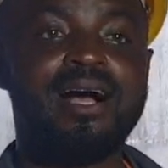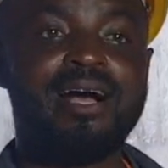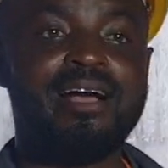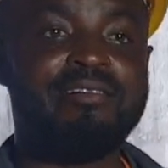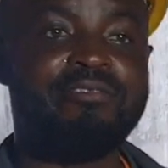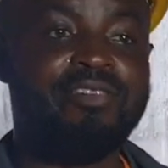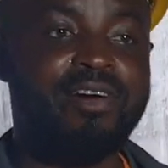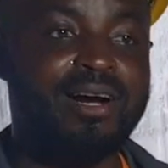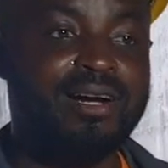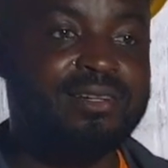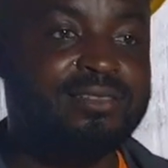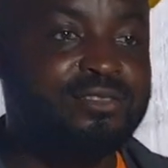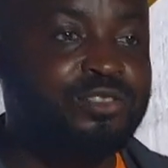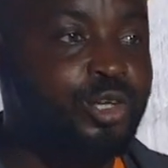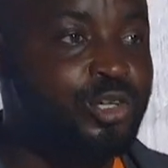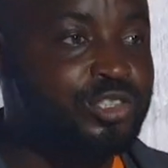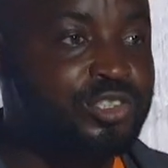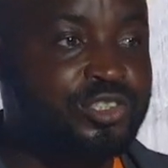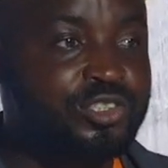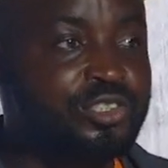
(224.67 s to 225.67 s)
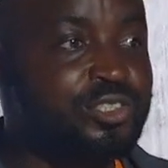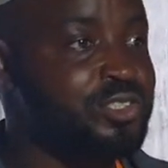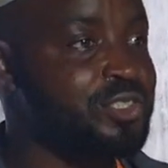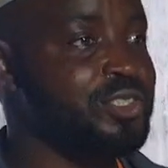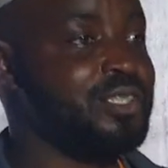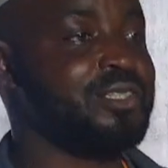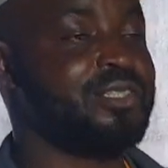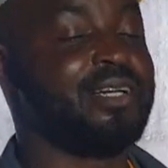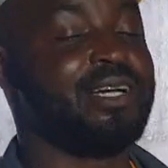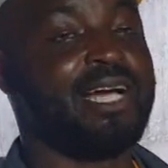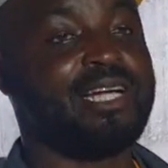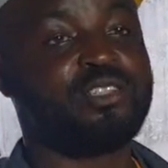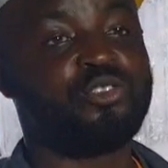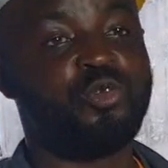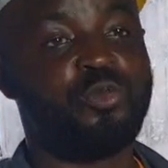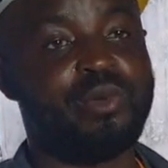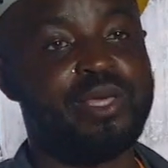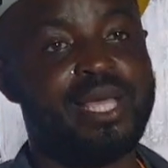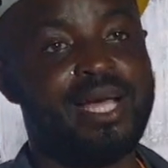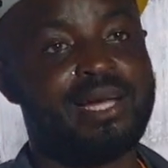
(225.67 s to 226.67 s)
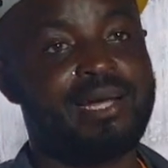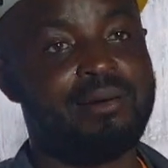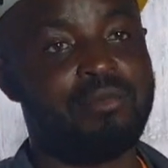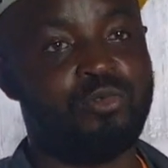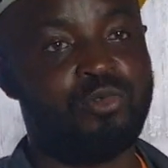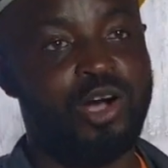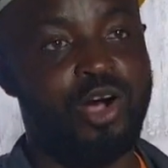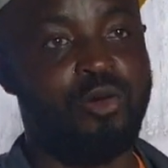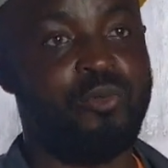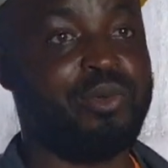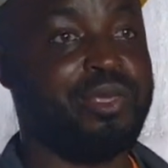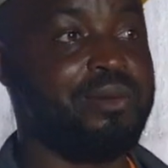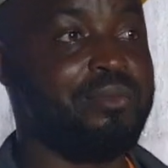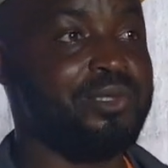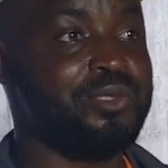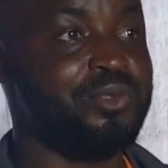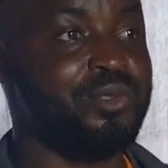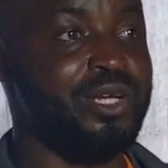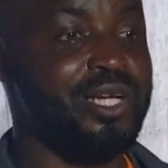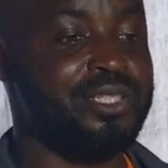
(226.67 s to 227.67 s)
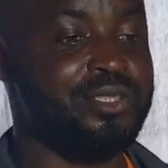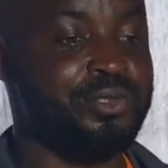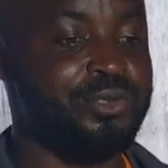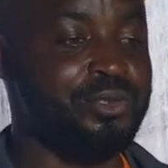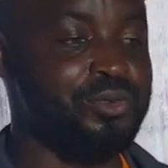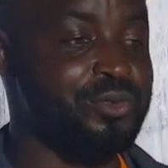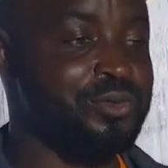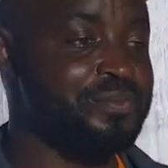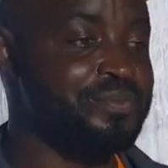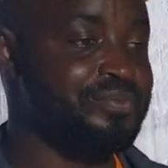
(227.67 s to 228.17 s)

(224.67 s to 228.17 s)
In fact, just get to me and I'll be able to get to you.